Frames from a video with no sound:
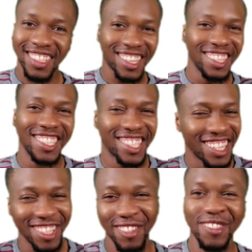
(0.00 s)

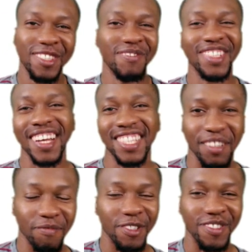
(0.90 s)
cliche YouTube jazz
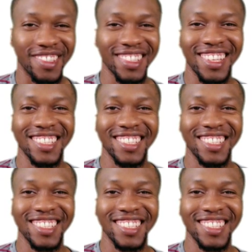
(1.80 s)
and blues.